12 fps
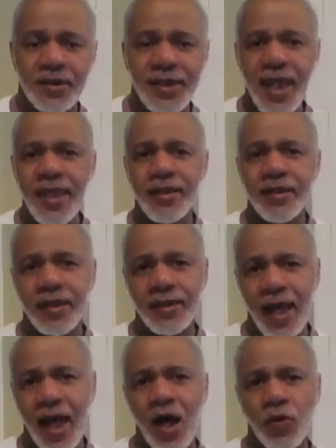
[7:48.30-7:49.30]
Take
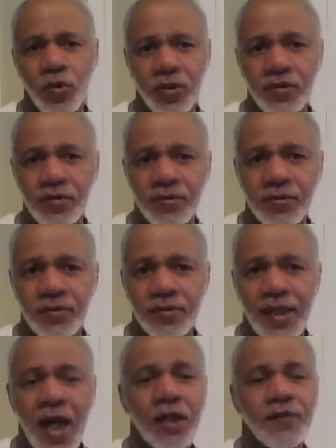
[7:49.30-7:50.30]
an hour
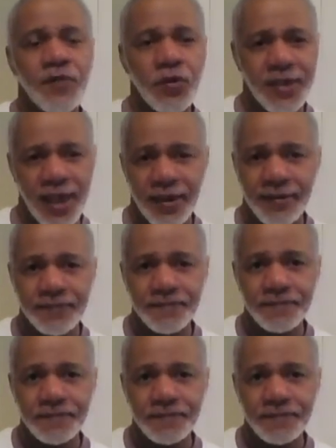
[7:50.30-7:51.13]
out of your day